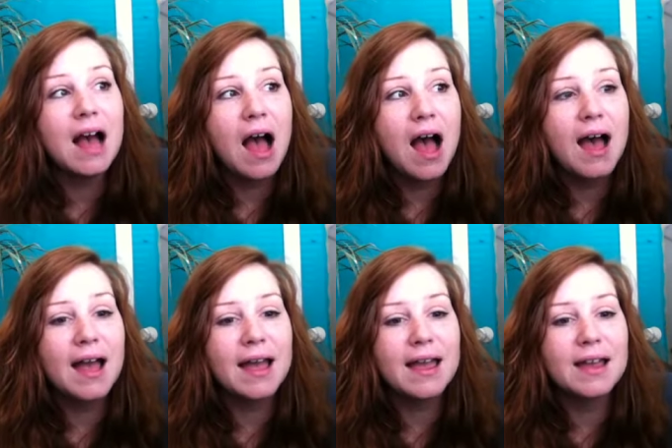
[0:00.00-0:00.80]

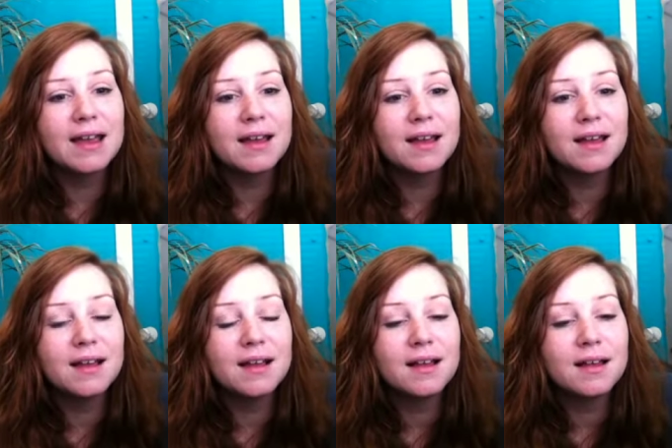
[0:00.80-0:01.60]
I,
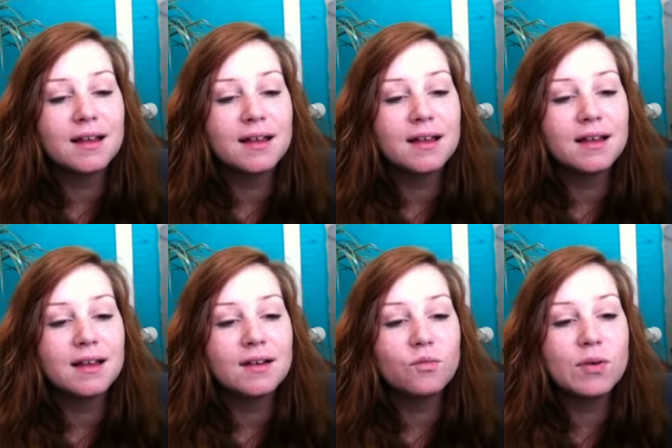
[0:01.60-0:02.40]

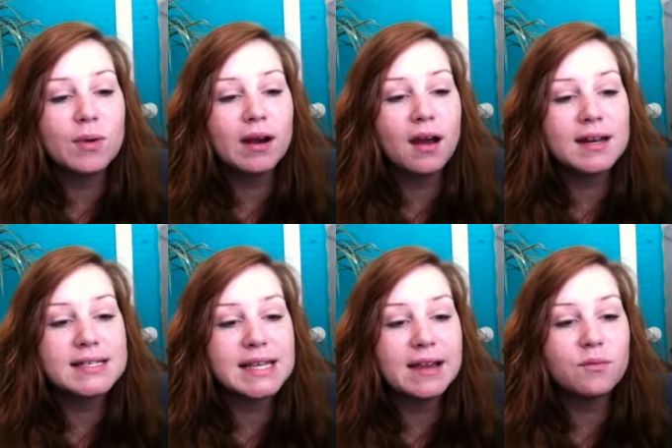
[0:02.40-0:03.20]
we went on a
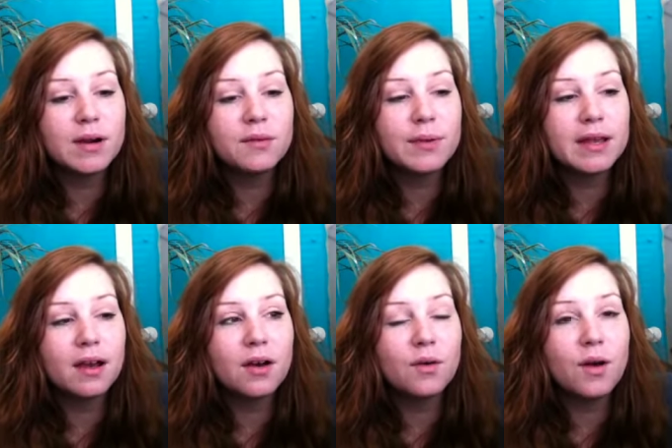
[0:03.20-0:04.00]
date. Where did we
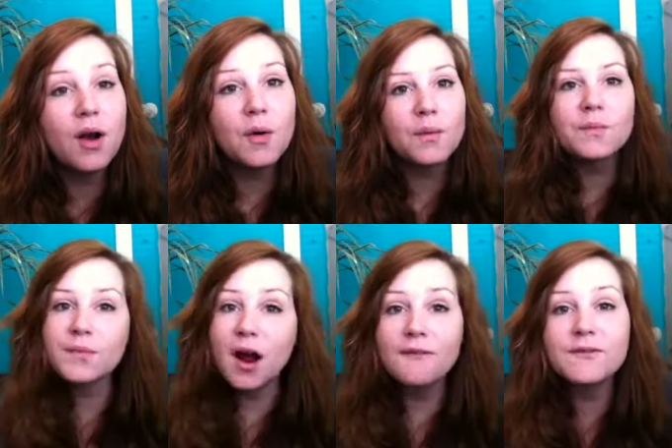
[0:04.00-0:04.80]
go? Oh,
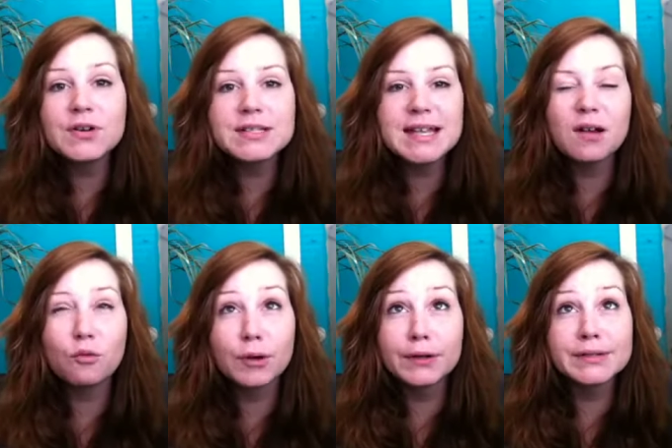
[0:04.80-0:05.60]
our first like
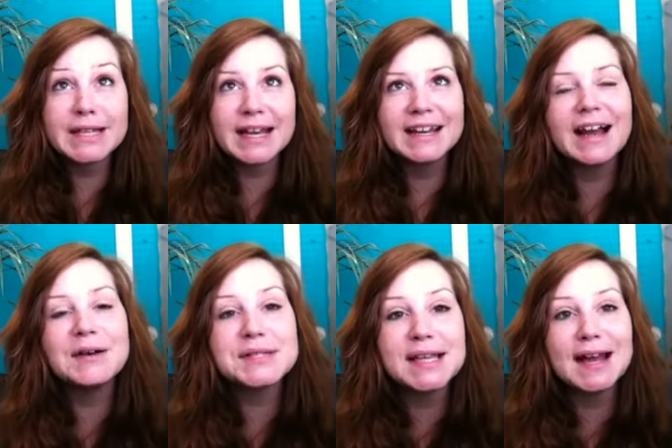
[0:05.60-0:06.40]
real date
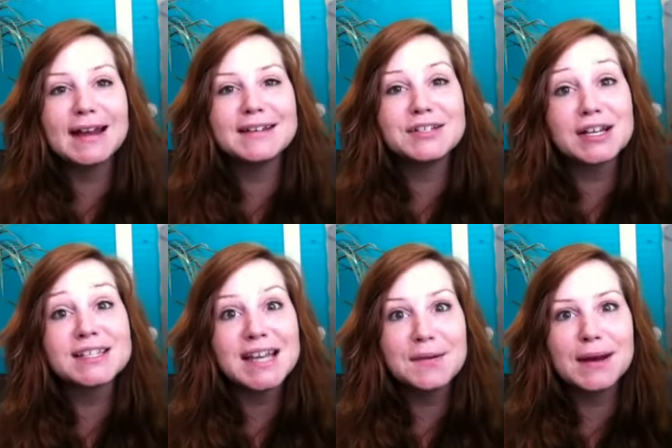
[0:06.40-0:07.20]
outside,
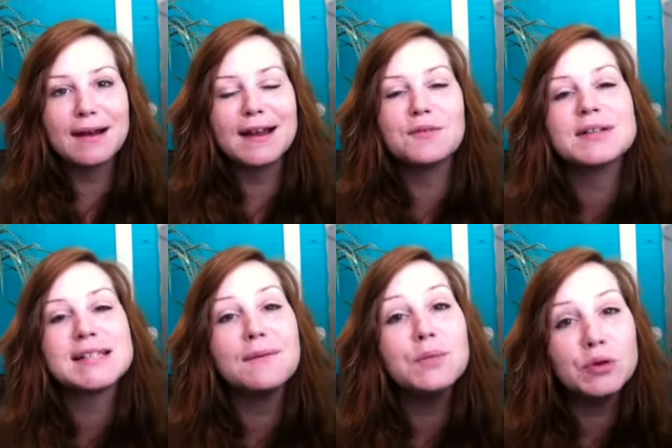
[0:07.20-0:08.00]
just him and I, was
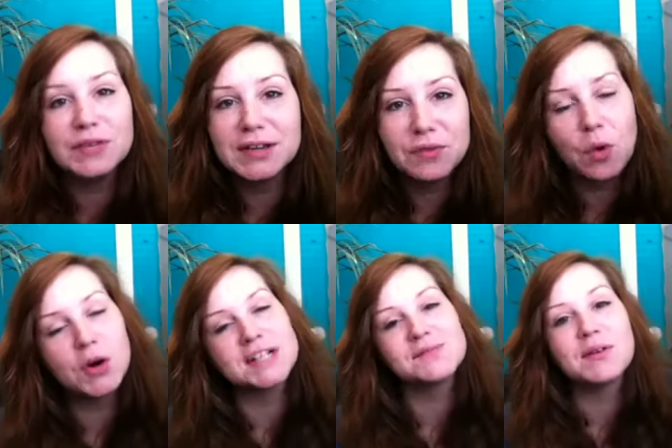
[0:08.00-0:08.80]
a movie, of
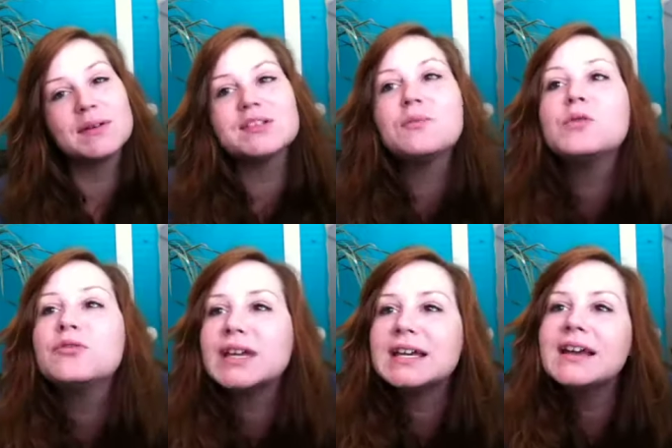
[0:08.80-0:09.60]
course. We went to a
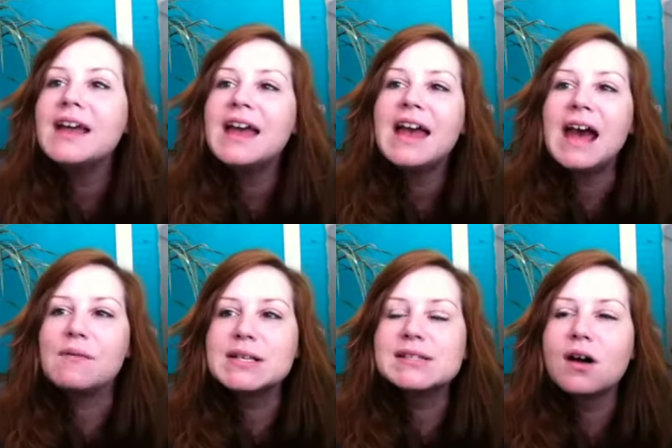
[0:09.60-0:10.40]
movie and
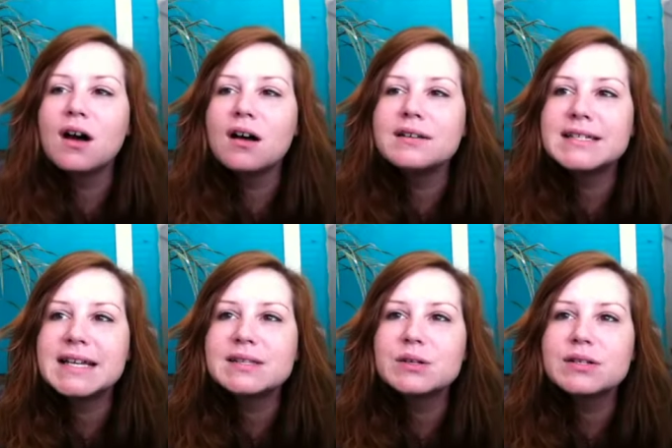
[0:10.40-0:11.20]
we saw
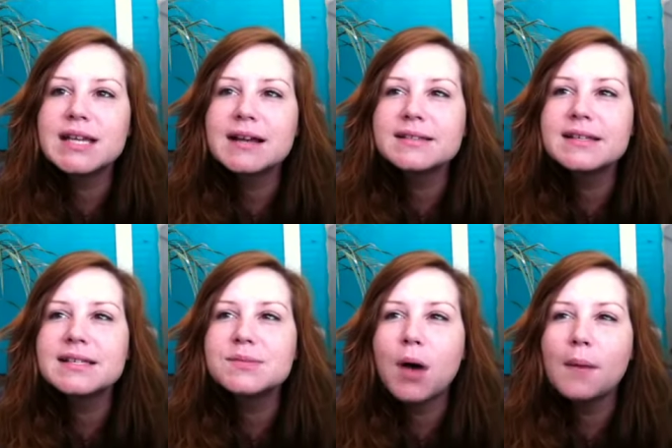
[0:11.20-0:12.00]
Dancer
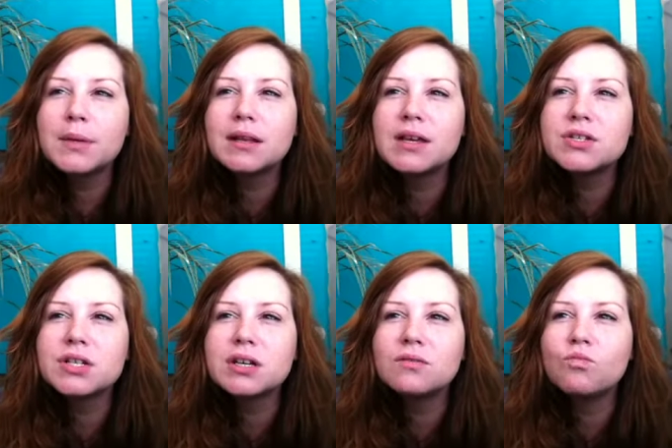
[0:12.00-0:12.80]
Texas
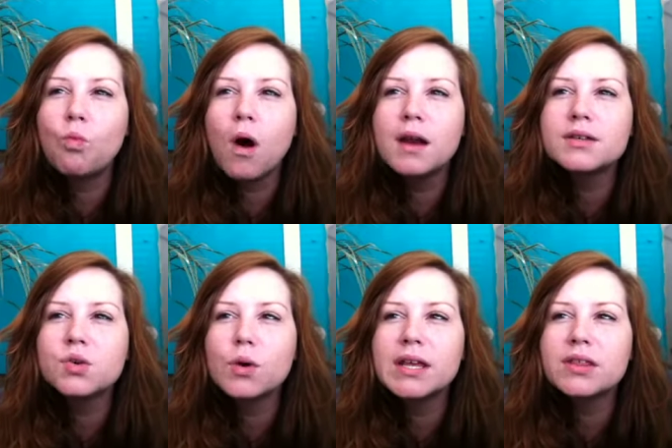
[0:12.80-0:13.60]
Population
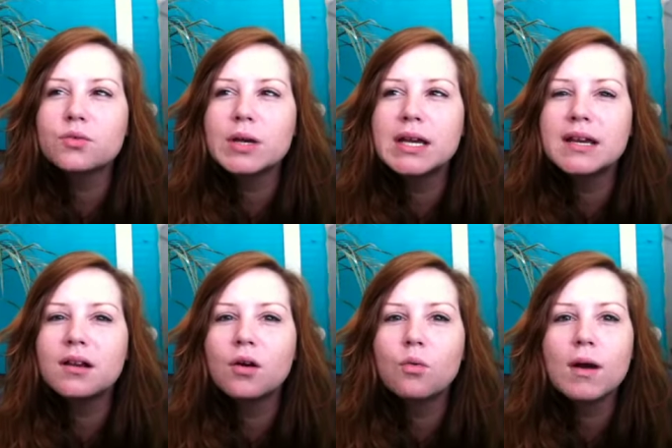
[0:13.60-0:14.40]
123
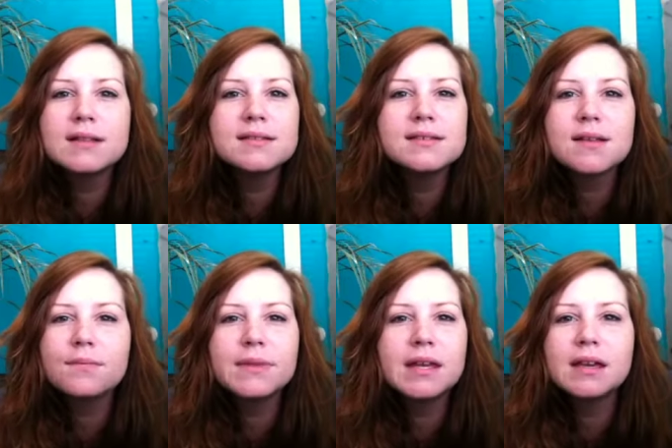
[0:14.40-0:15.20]
or 1
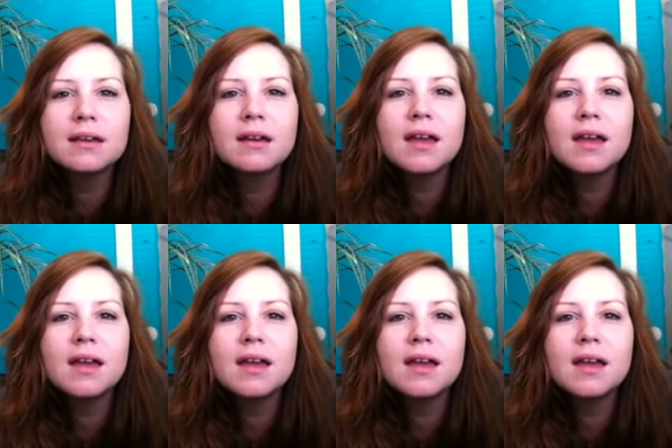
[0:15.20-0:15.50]
something.